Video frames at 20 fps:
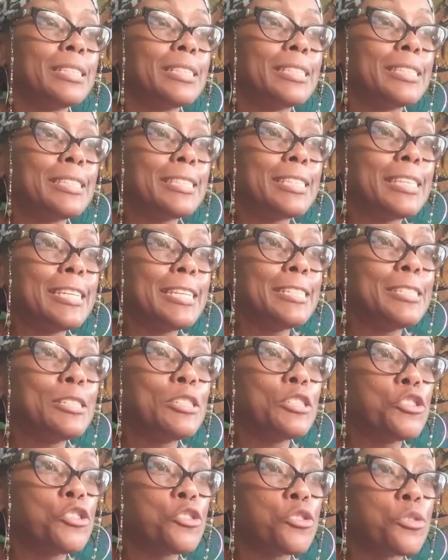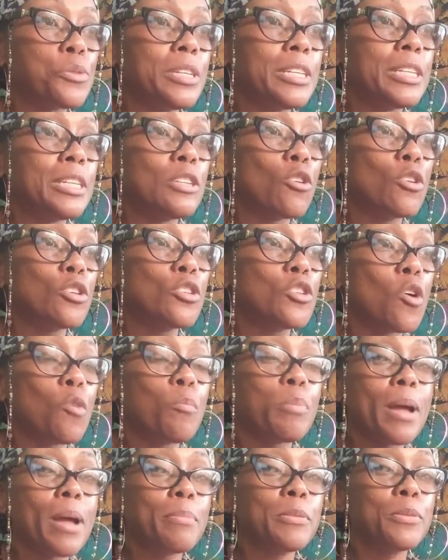tend to treat it, or don't
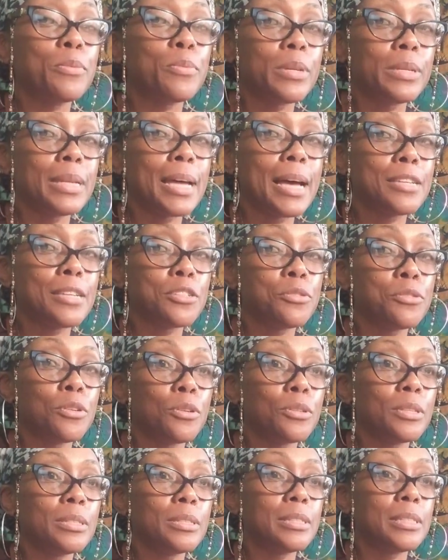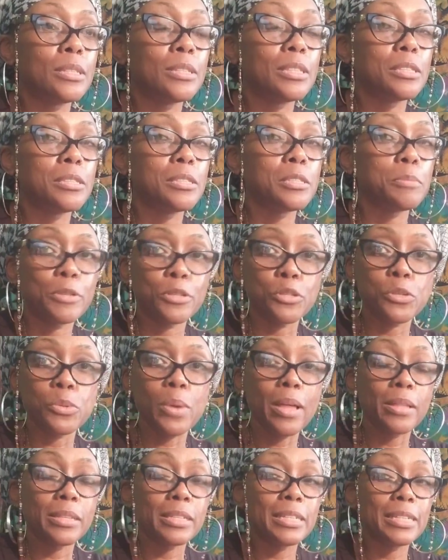probably realize, you know, that the
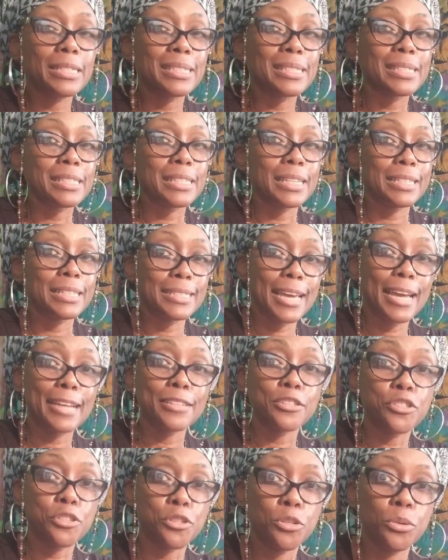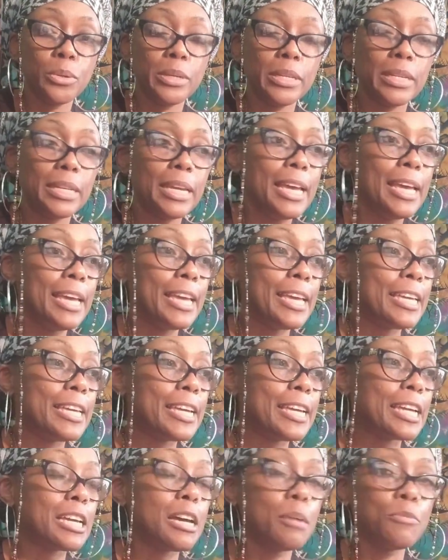spirituality that's attached to it
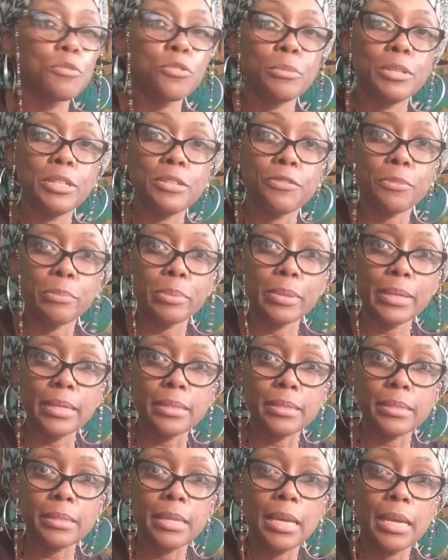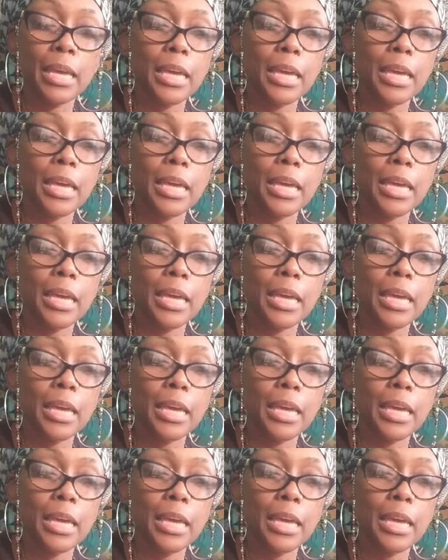comes from a different place.